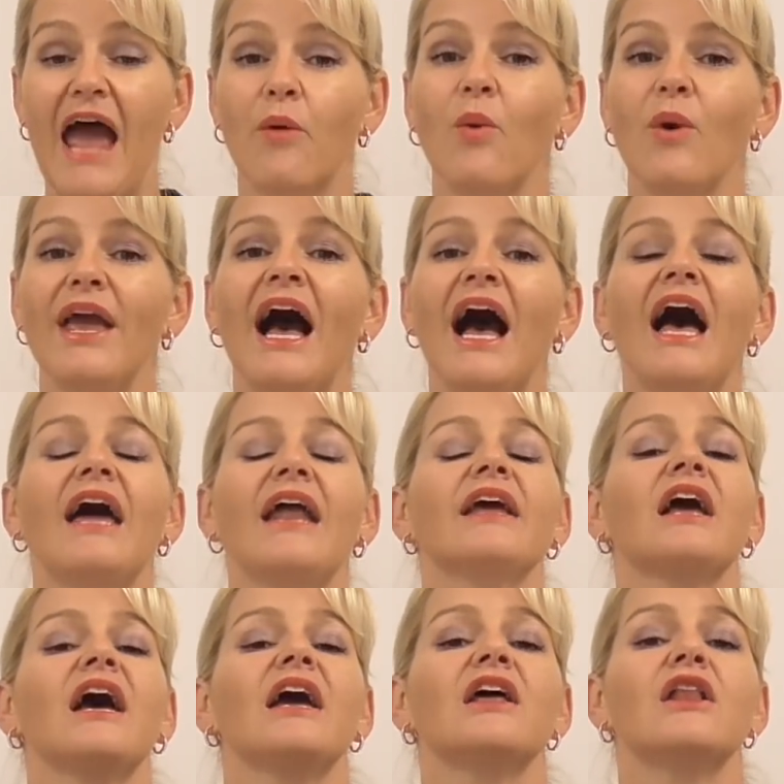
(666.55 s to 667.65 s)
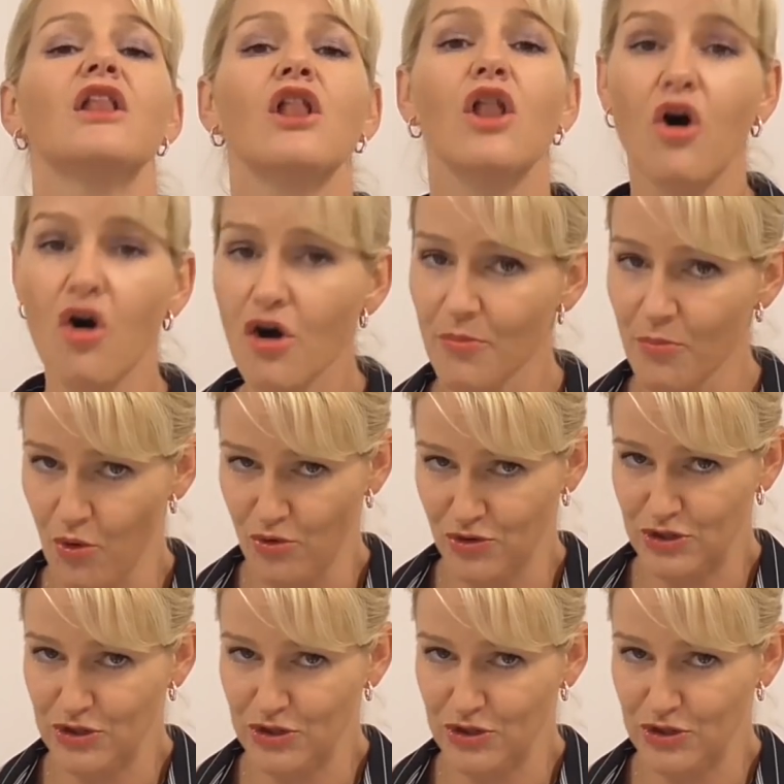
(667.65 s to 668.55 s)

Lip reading: and we are adding a lot more